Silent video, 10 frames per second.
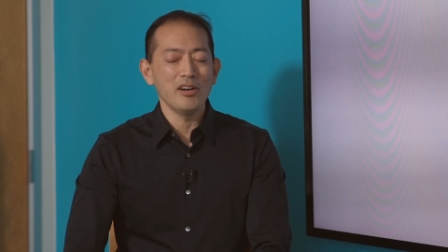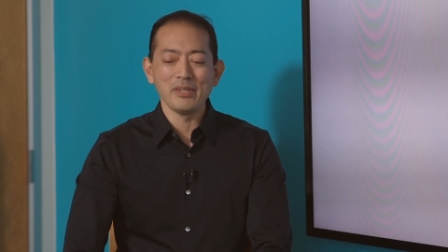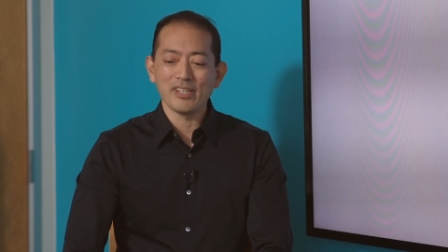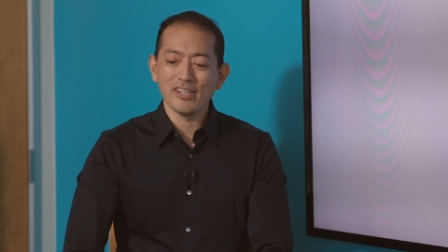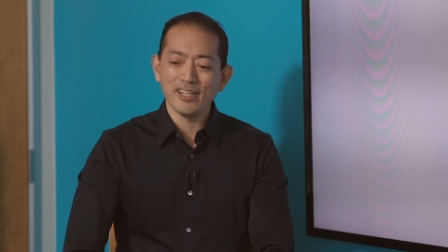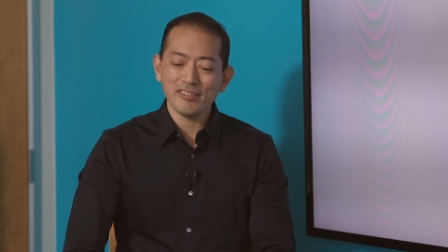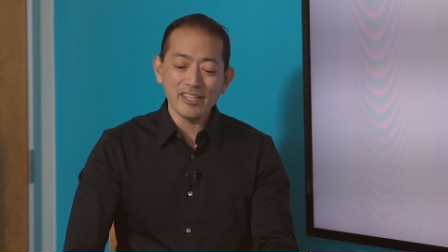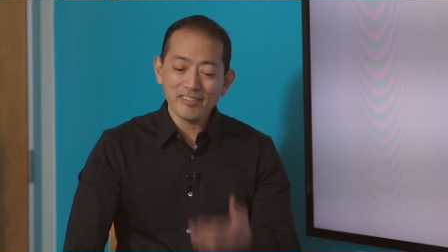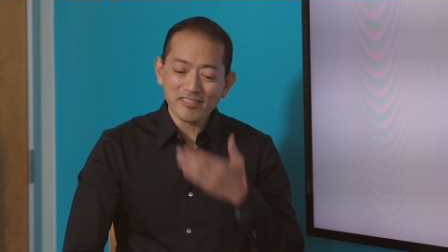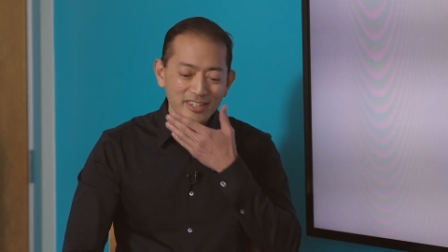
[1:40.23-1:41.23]
Oh my gosh,
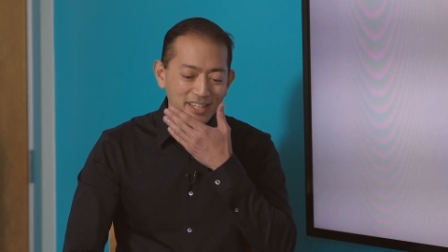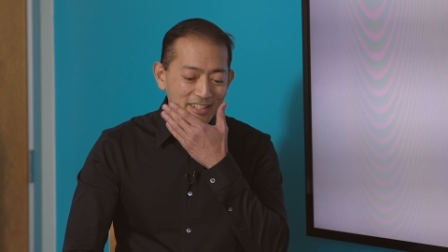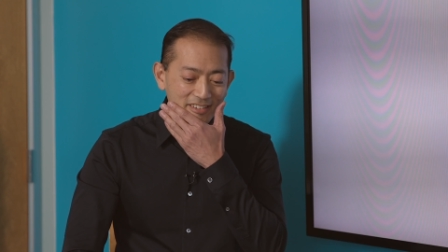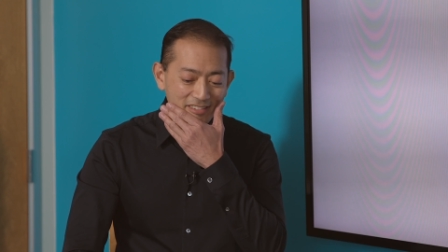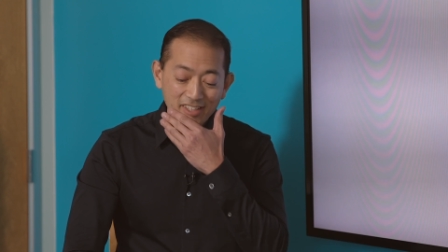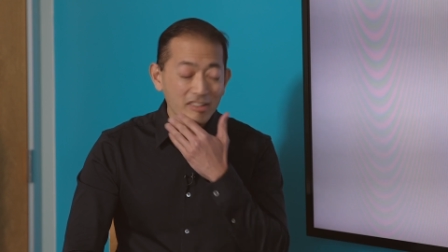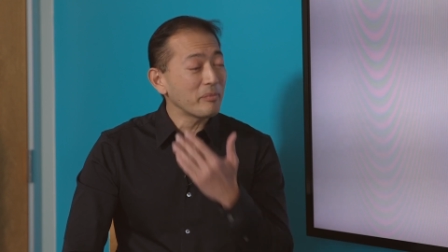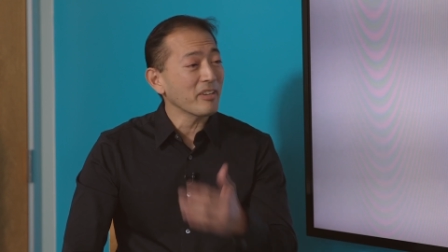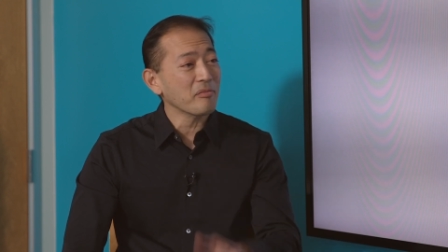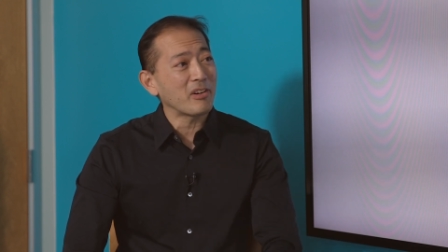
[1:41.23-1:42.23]
it's, uh, it's, it's the
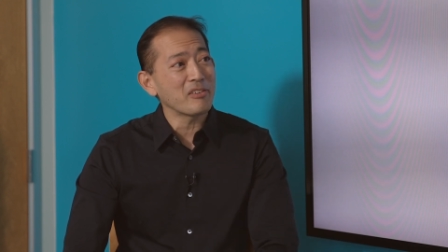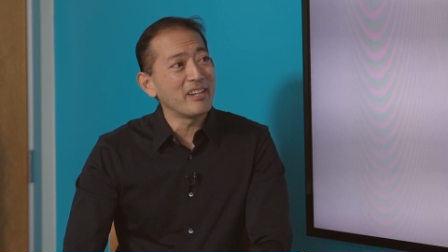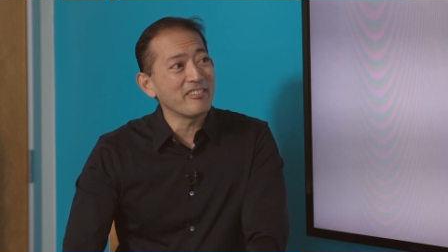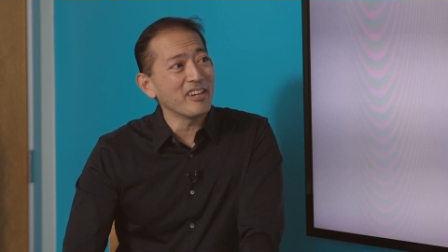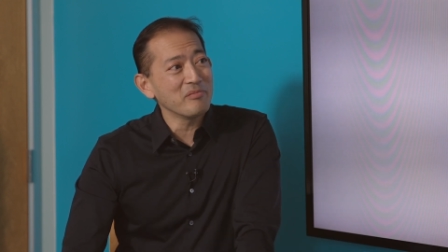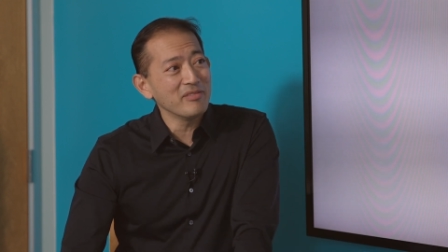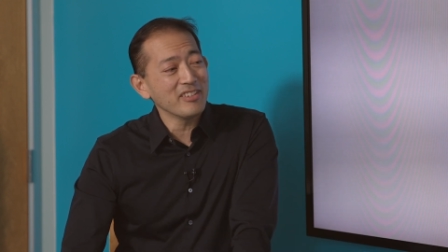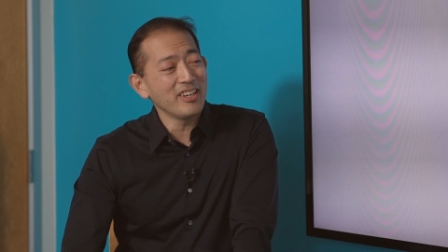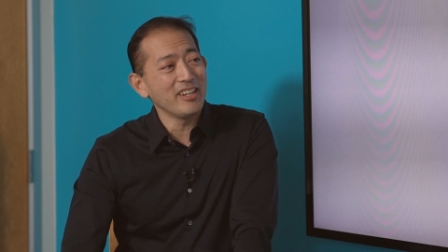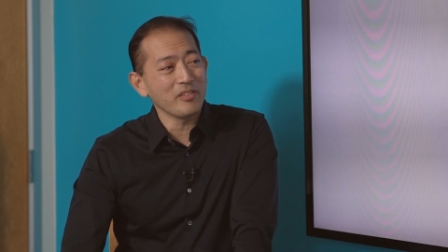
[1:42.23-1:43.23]
best part of my job, right?